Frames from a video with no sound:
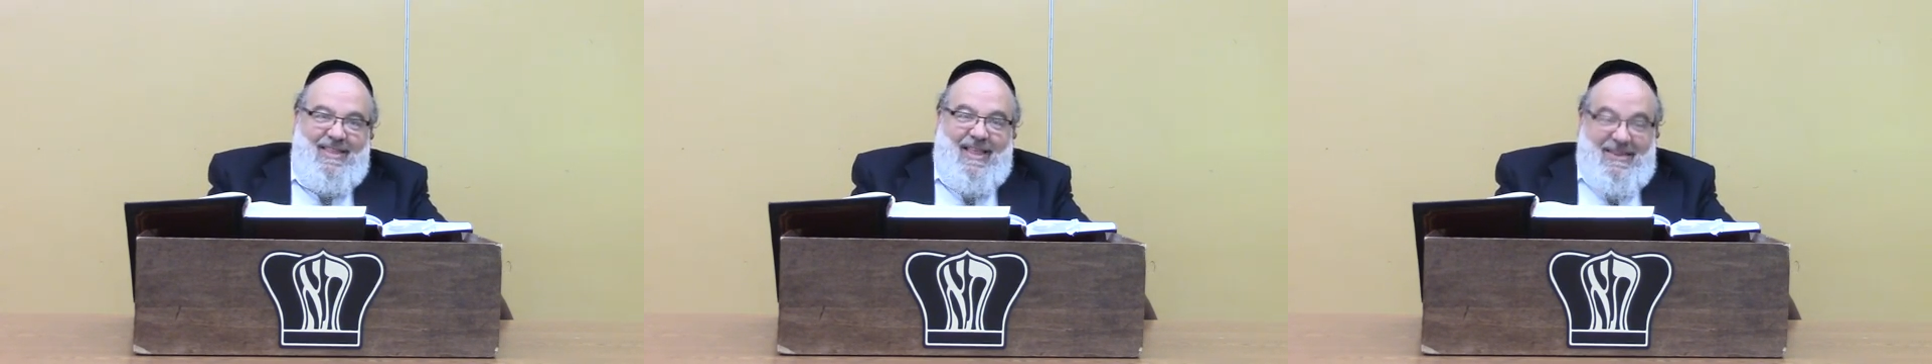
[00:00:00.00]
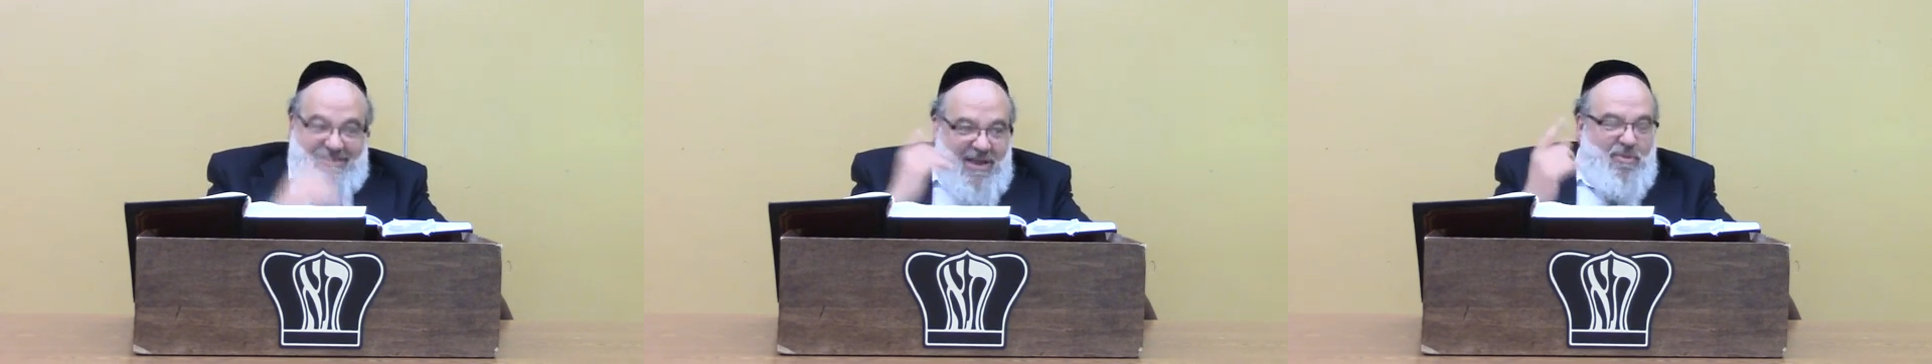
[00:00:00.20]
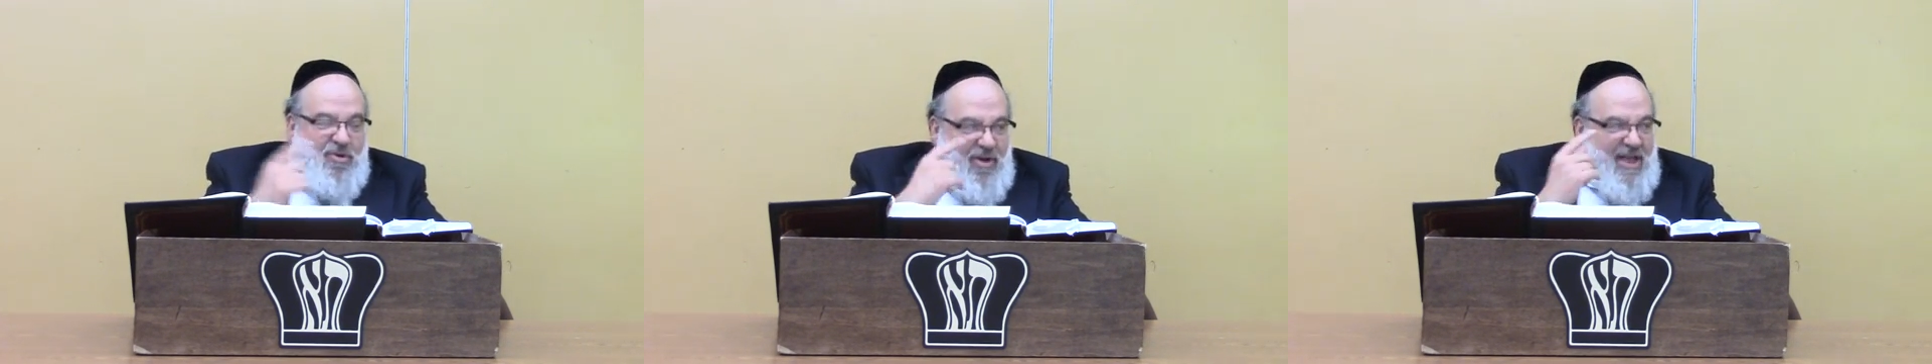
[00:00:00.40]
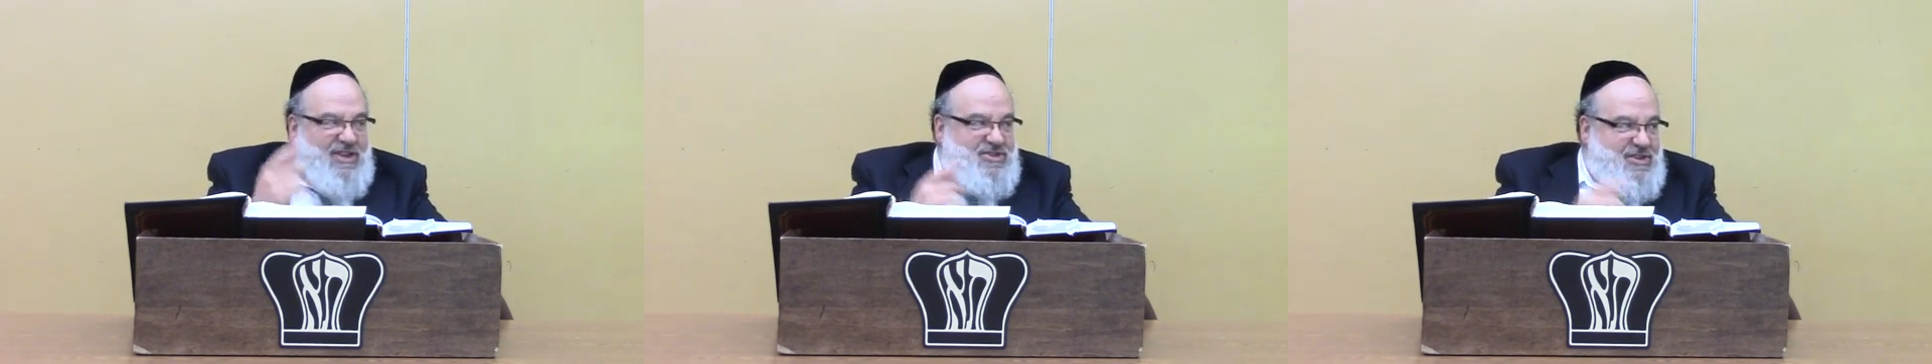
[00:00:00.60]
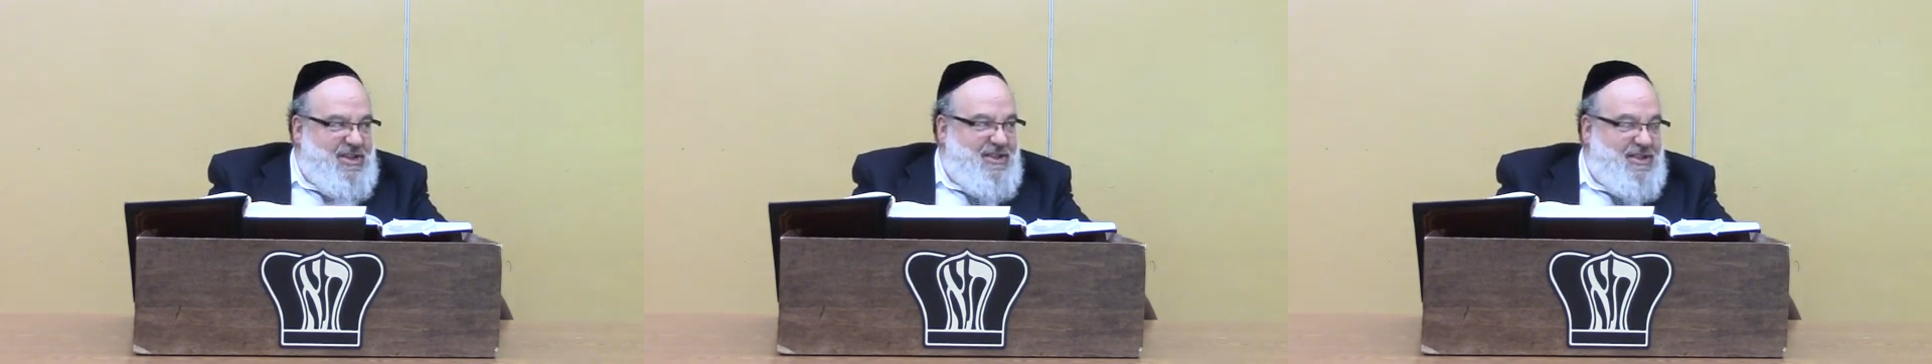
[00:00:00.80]
Hashem
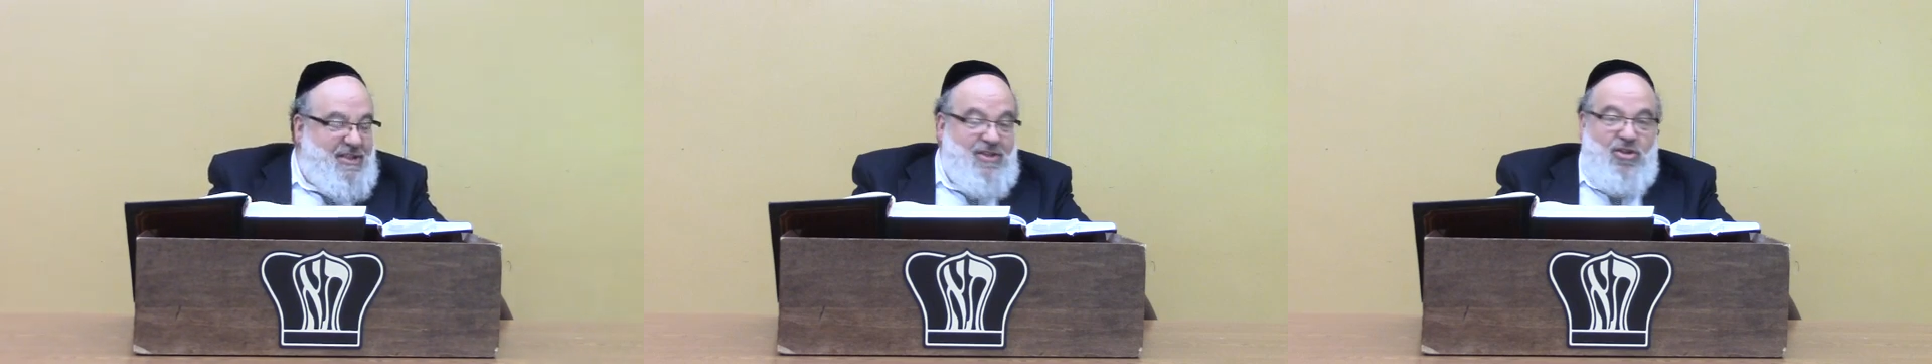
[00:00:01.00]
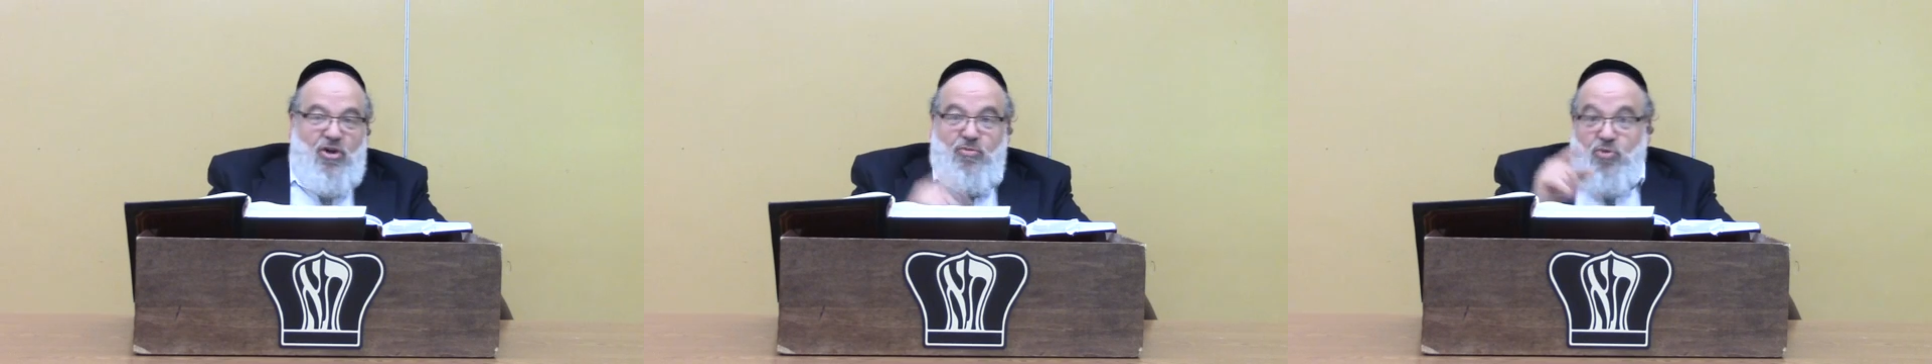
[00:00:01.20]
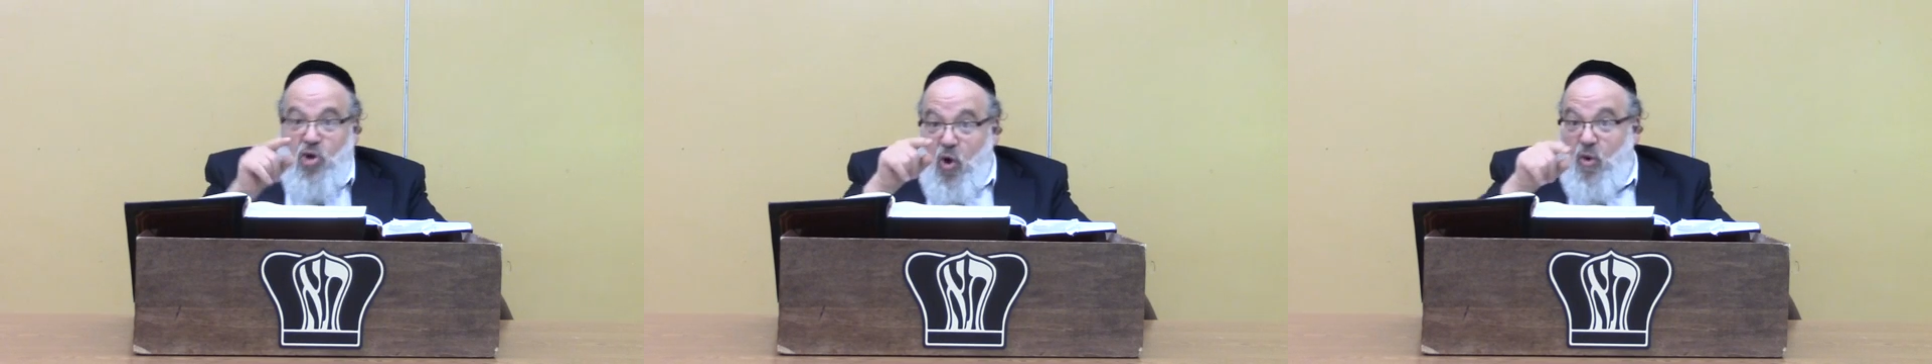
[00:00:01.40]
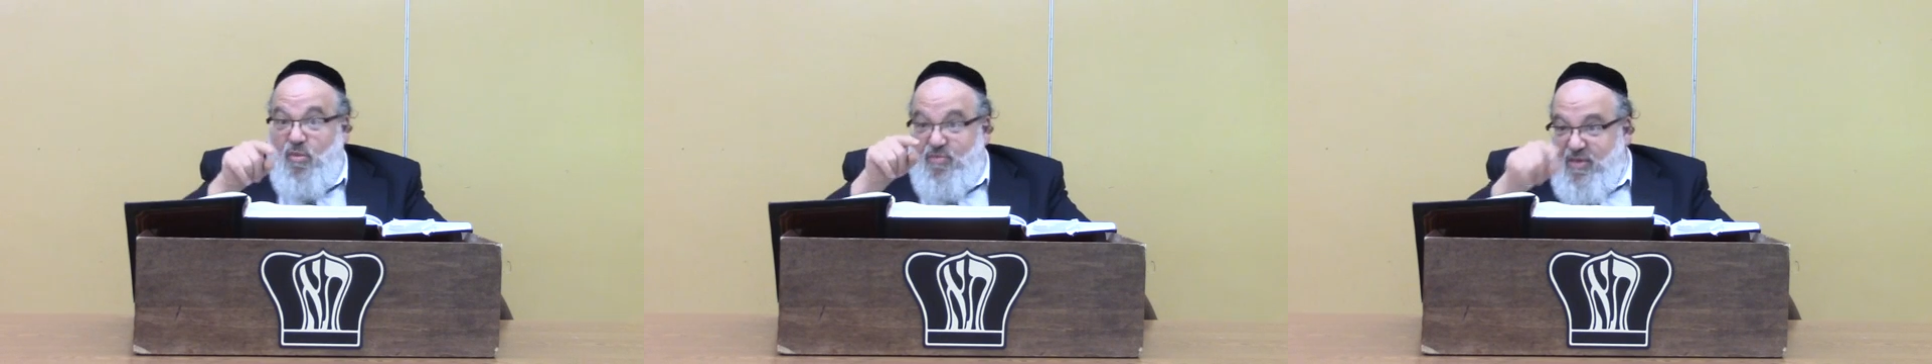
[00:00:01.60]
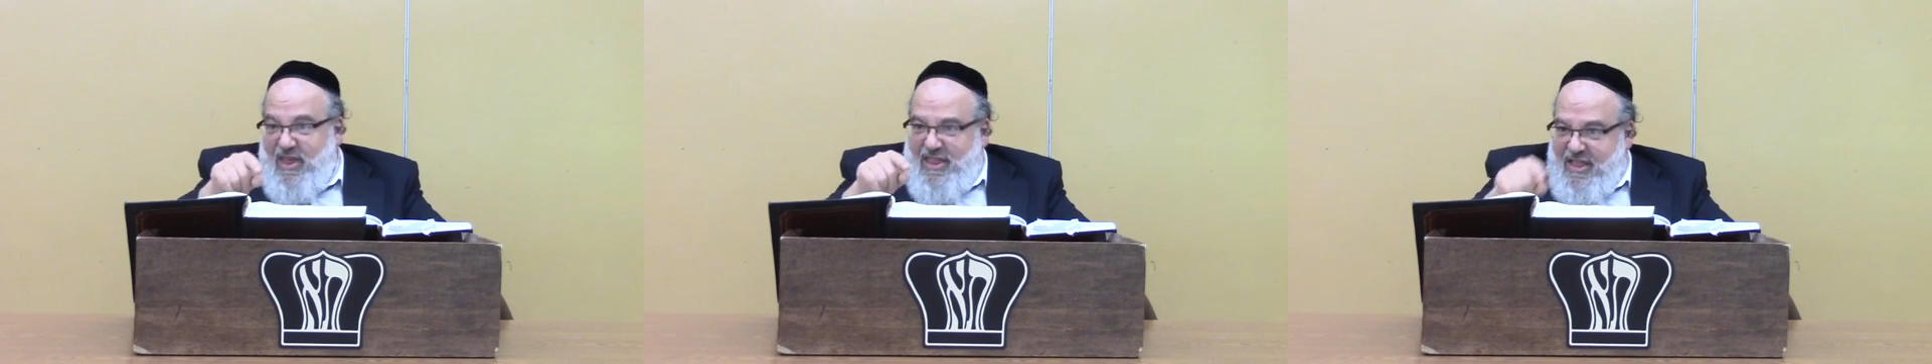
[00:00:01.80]
arranged it. He told him,
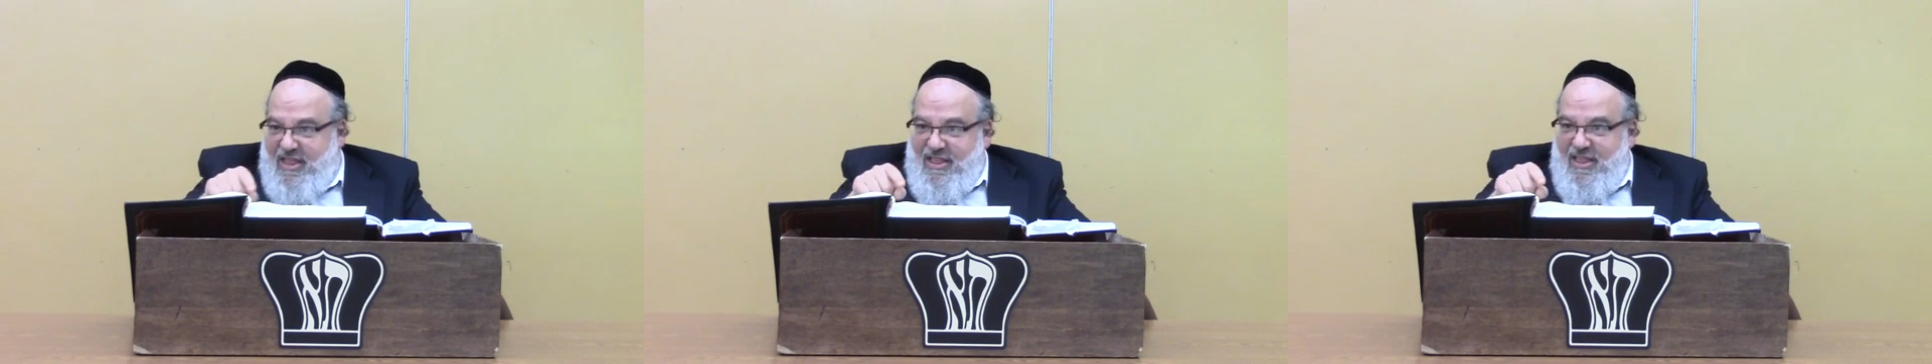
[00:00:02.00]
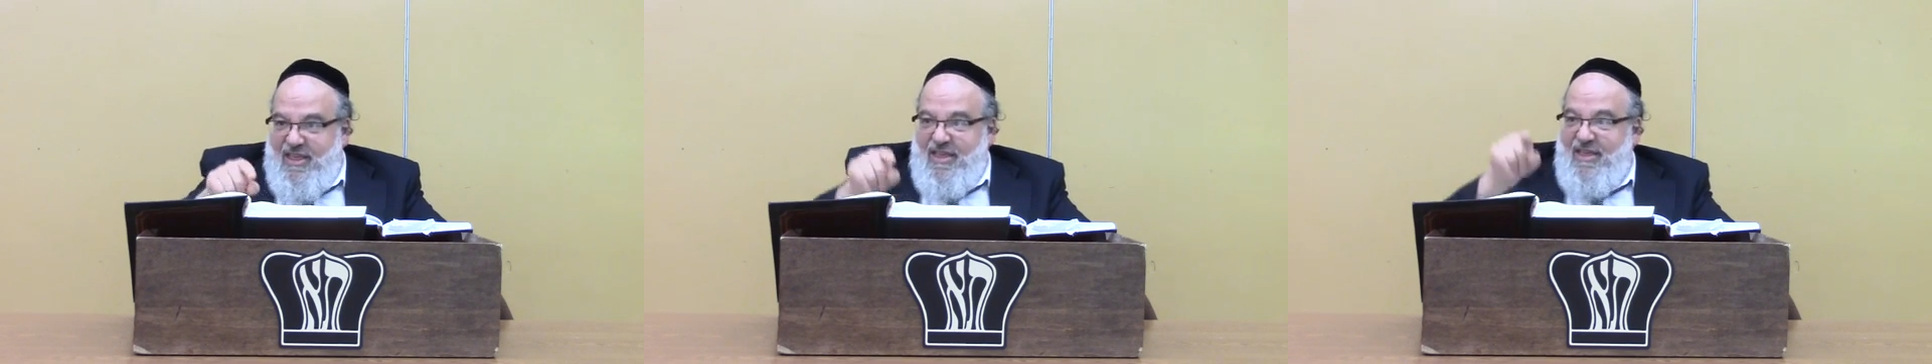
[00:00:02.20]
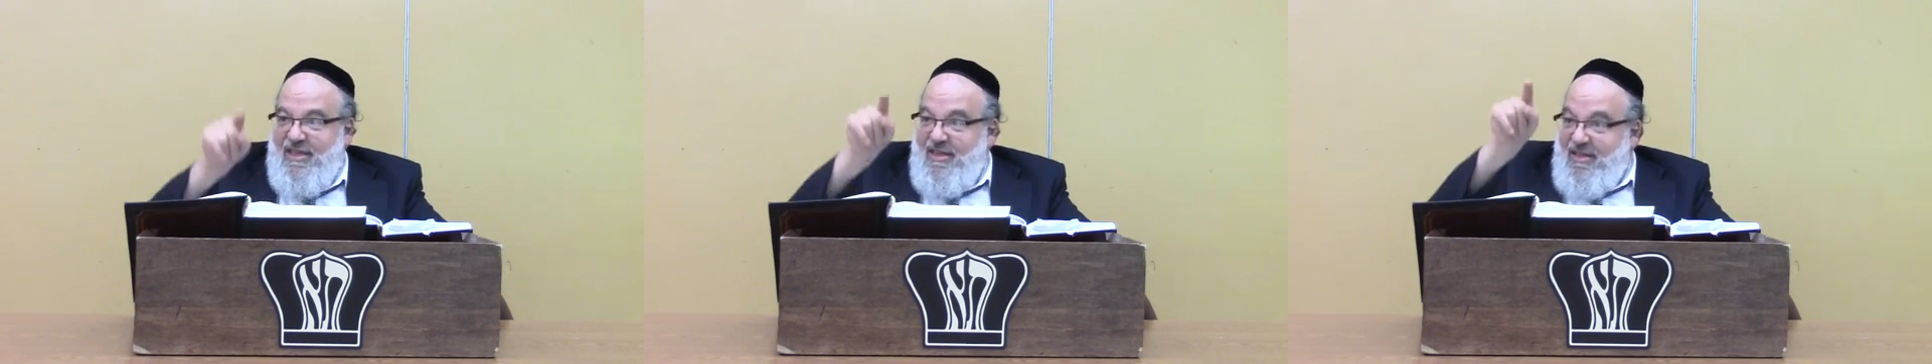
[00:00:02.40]
go immediately